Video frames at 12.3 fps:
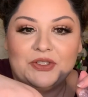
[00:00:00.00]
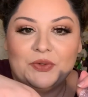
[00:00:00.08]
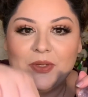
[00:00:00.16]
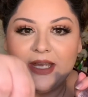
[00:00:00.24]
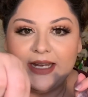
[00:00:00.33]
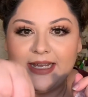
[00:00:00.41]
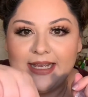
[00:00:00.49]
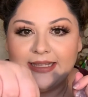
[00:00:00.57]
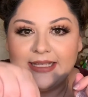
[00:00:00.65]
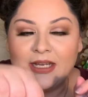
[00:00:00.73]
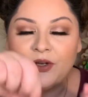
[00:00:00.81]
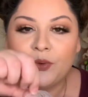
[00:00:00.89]
to get it
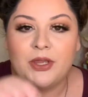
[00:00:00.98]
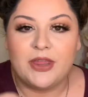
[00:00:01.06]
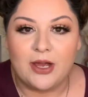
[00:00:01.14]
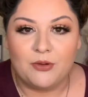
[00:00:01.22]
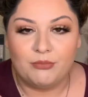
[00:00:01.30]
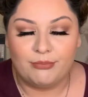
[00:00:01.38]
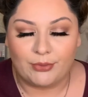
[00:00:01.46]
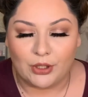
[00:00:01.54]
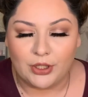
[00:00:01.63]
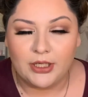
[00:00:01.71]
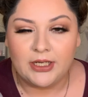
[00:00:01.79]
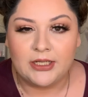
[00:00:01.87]
in there without
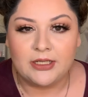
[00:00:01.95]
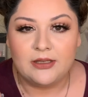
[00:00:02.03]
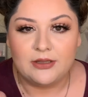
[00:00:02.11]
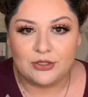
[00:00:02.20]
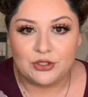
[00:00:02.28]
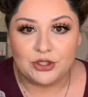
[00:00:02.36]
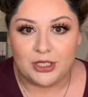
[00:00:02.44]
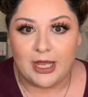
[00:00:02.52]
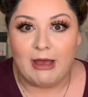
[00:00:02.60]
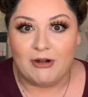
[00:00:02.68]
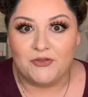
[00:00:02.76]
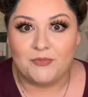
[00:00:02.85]
burning the shit
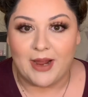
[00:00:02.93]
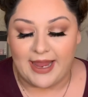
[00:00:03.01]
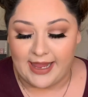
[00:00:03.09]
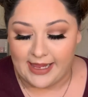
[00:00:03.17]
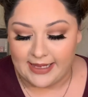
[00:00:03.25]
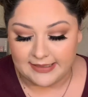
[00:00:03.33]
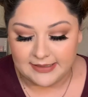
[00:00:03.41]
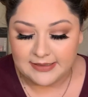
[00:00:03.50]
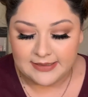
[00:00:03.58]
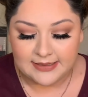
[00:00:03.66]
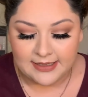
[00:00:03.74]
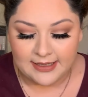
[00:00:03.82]
out of my
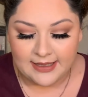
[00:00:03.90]
hands.